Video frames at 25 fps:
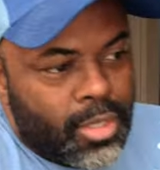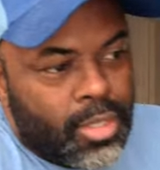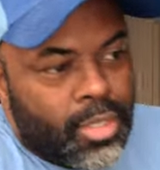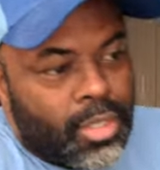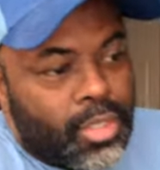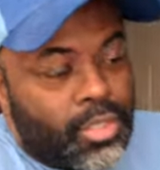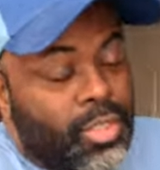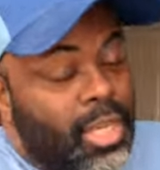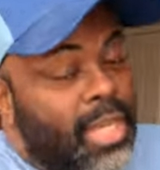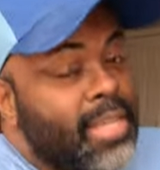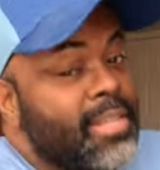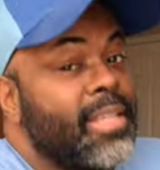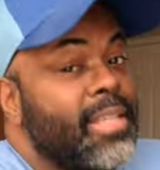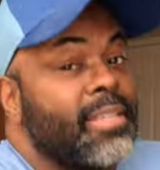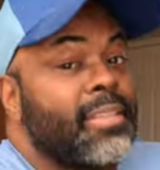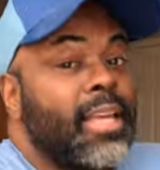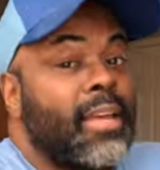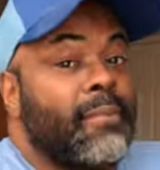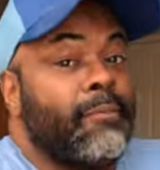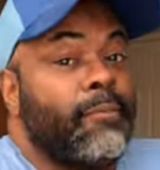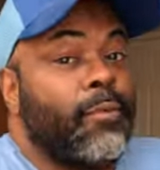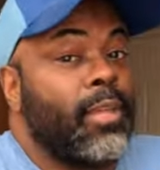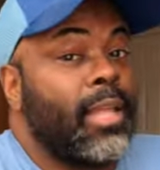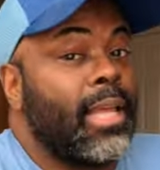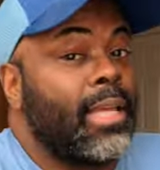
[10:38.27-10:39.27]
So I did
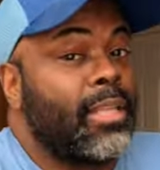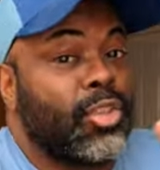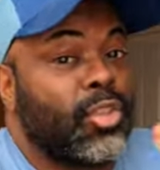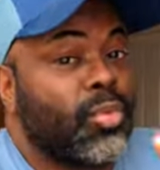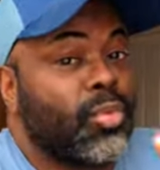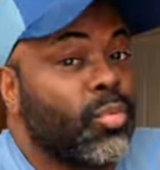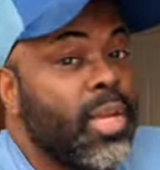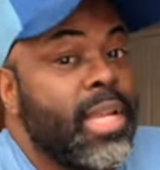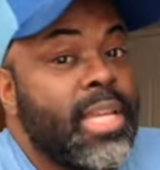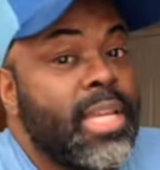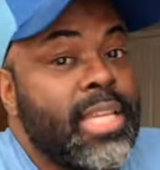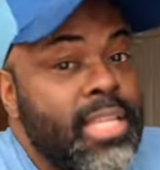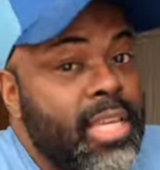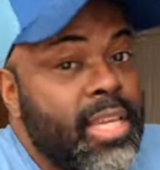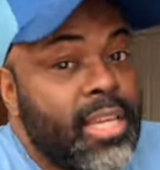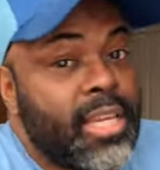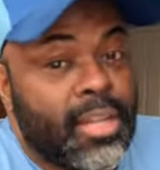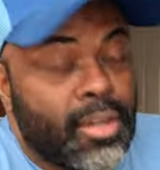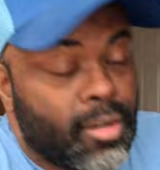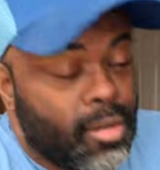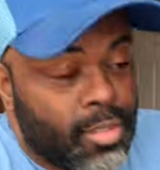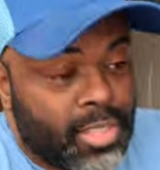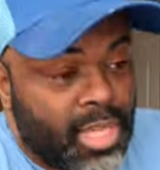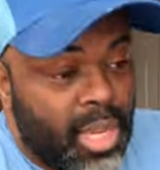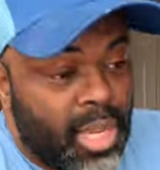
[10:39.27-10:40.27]
that for like three
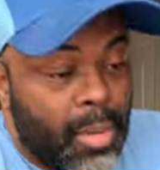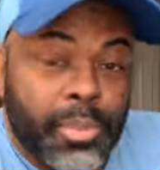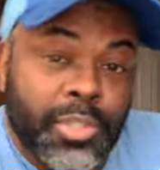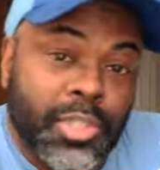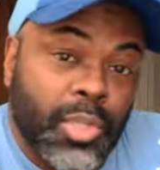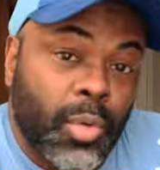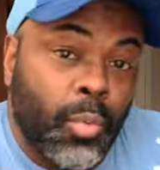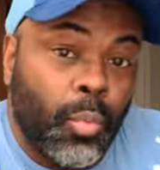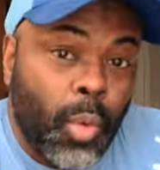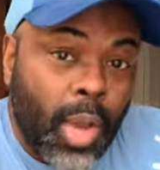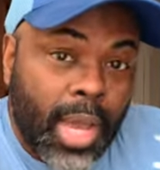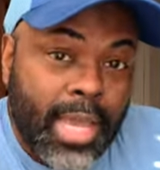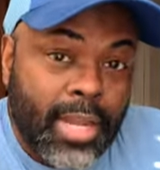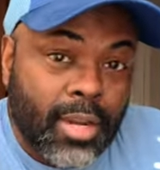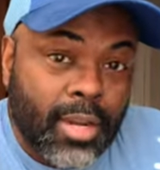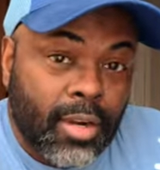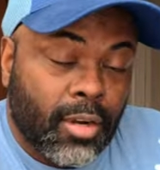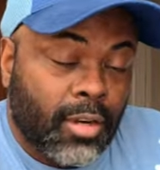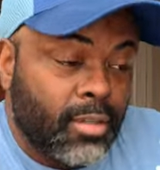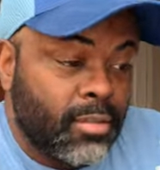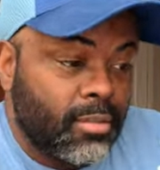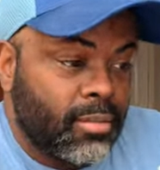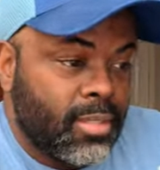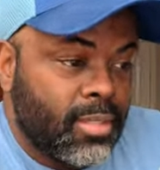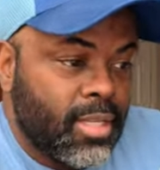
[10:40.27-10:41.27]
years. I was a waiter.